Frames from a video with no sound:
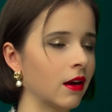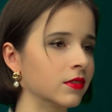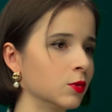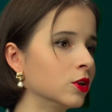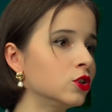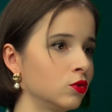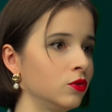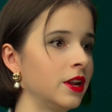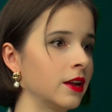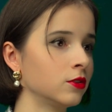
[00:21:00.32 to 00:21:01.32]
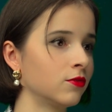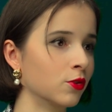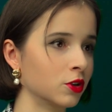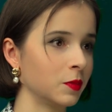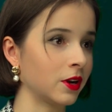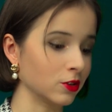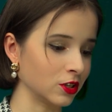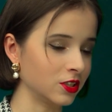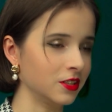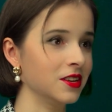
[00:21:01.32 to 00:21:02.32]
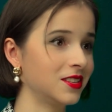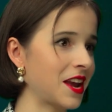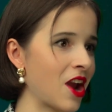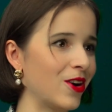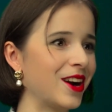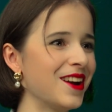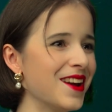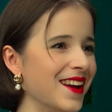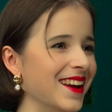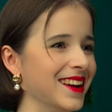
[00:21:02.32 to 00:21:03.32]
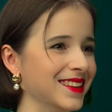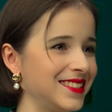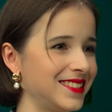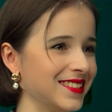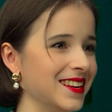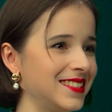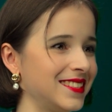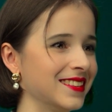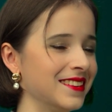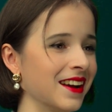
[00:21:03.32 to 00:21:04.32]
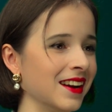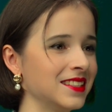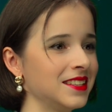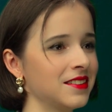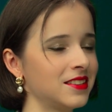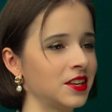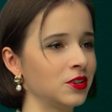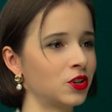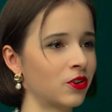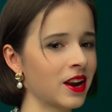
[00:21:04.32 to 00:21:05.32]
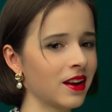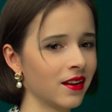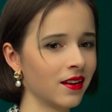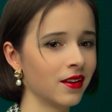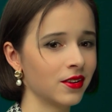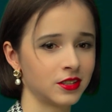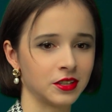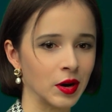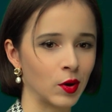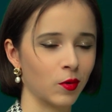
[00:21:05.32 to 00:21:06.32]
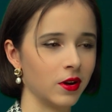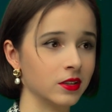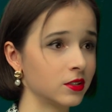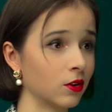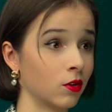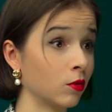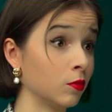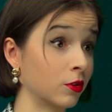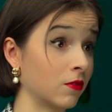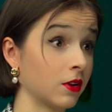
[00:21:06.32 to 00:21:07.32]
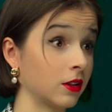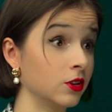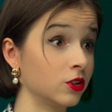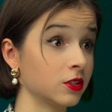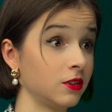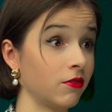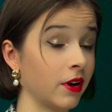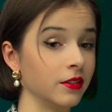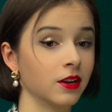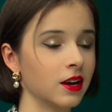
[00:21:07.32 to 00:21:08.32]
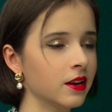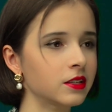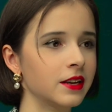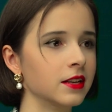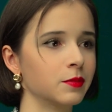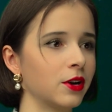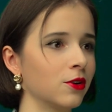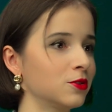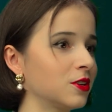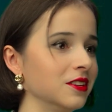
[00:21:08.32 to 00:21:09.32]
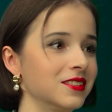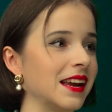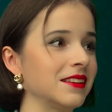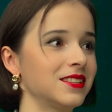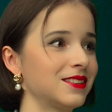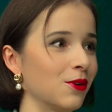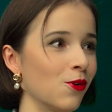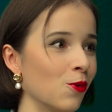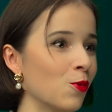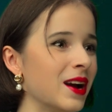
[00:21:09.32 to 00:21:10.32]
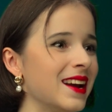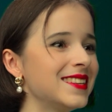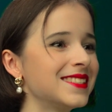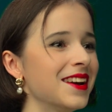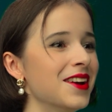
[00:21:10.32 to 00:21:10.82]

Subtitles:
Everyone should dance, of course, because it's this era. It's the 19th century, so it's all perfectly justified. The kids dance because kids dance always.